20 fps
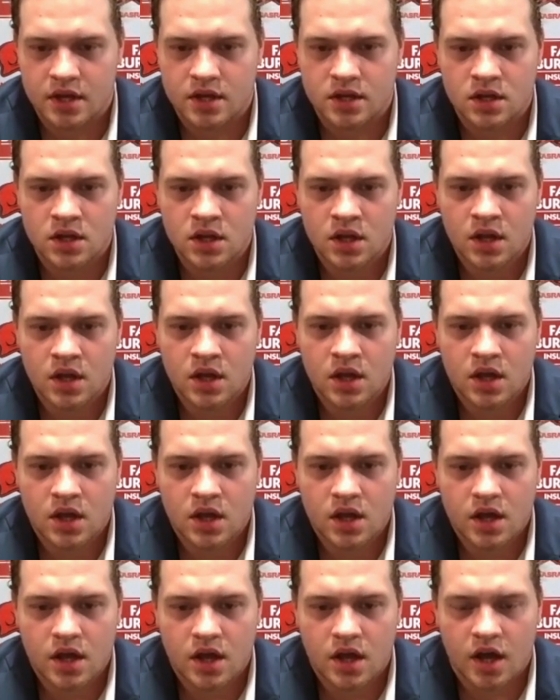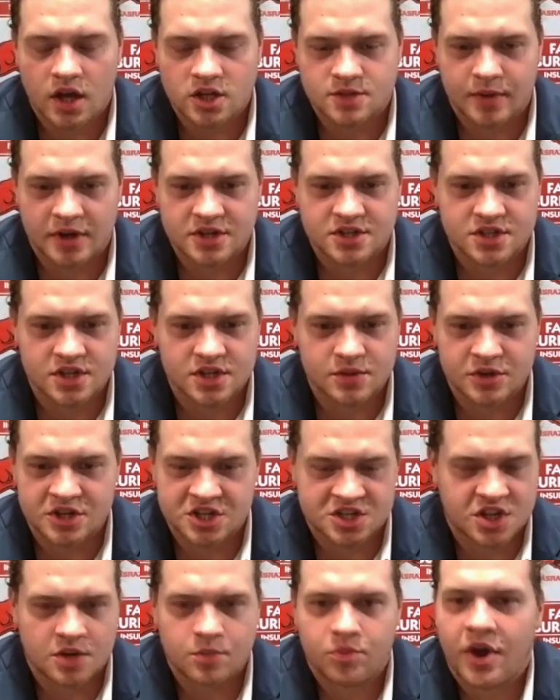And especially we
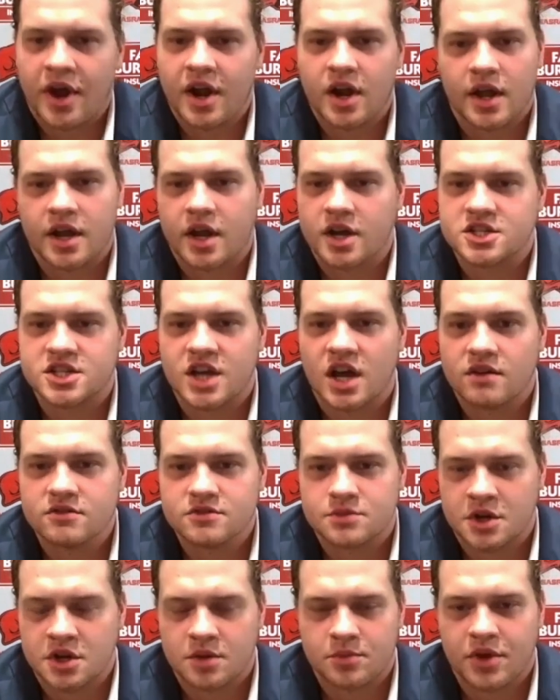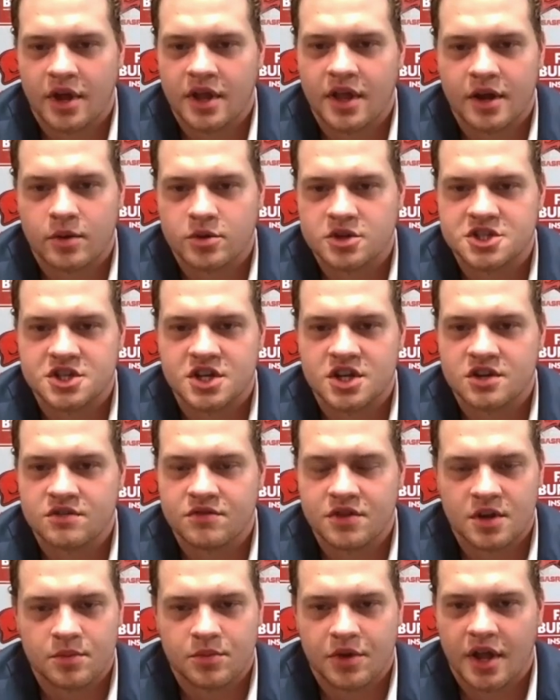just didn't play like ourselves. We didn't play like we should have.
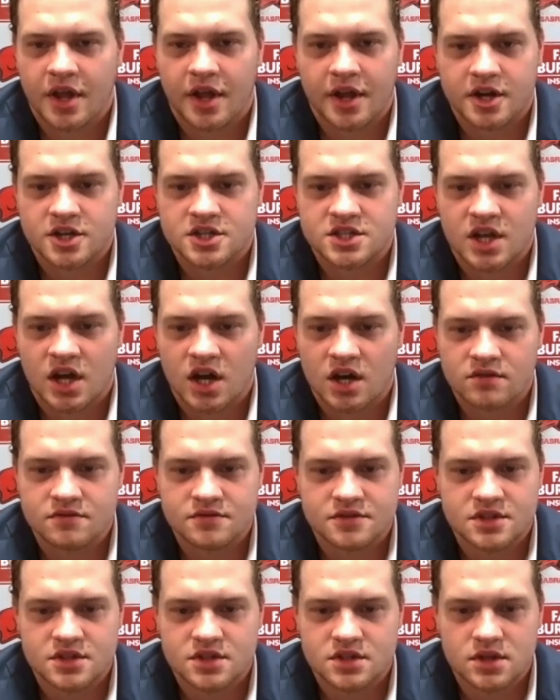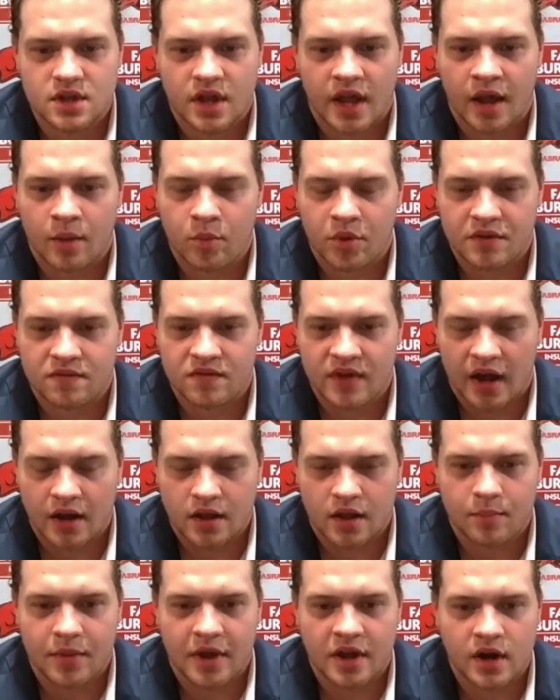We didn't play like ourselves, and we got
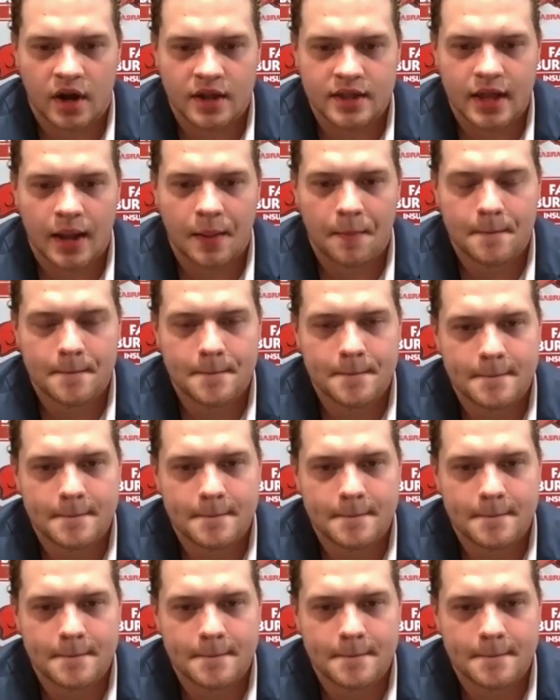to get better at that.